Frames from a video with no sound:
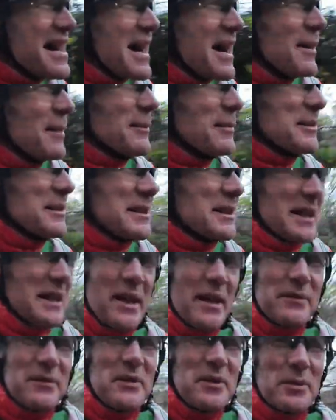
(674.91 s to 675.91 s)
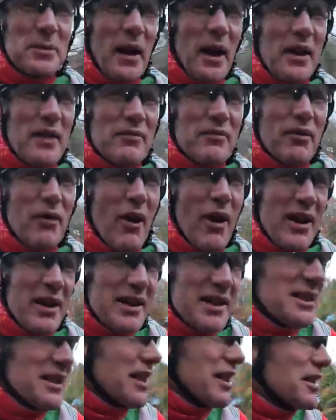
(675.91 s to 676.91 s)
we're just going to have to do a
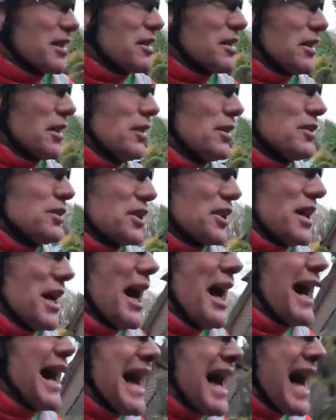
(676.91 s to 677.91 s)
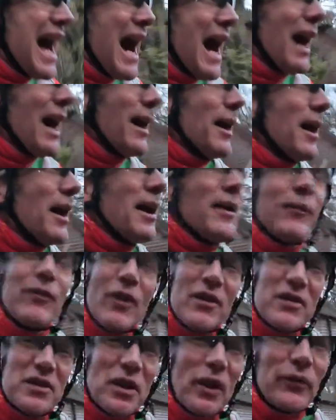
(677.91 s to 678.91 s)
riding conclusion.
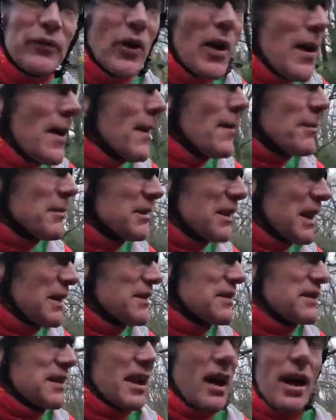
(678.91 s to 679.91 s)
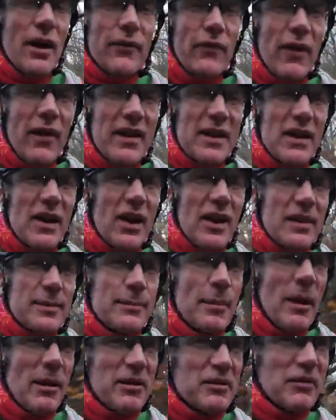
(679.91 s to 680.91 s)
First off, Madone's a very nice
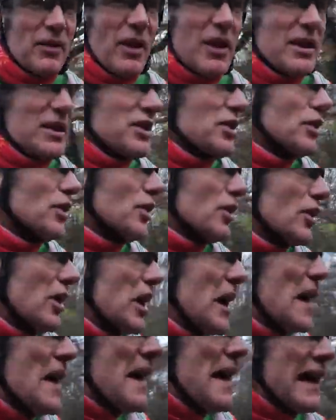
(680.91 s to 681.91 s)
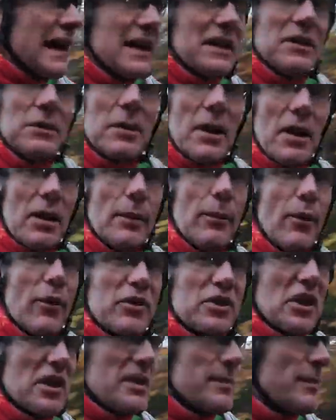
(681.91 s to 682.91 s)
bike to ride, sure. Could do with a lot more
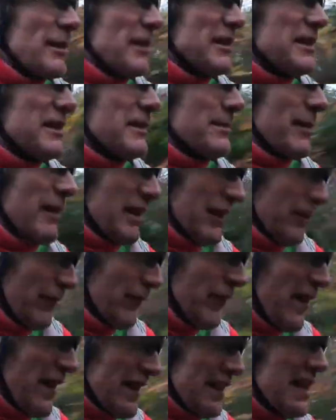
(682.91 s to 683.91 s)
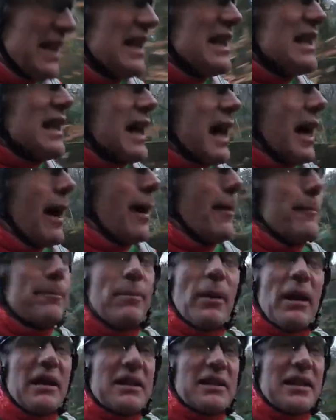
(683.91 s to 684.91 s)
adjustability to make it fit.
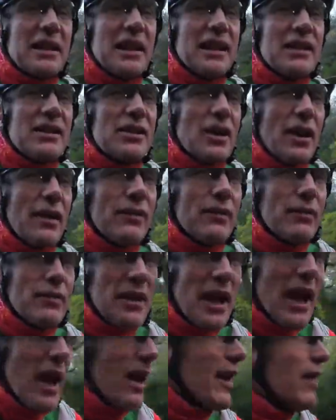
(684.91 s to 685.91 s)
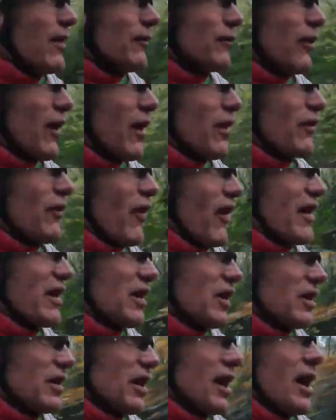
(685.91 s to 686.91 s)
But in general, yeah, very, very
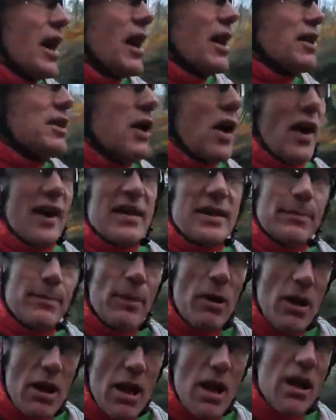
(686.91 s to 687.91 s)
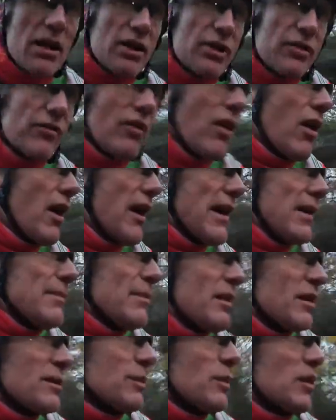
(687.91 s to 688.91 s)
good. Nice plush ride,
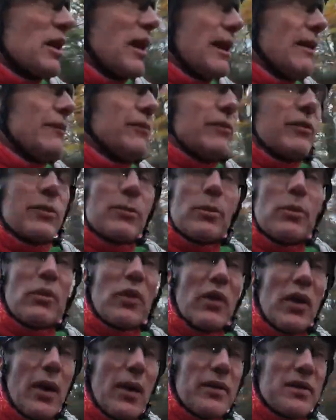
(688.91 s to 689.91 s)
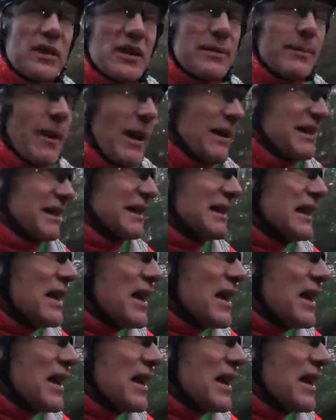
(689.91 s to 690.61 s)
much more comfortable than I was expecting.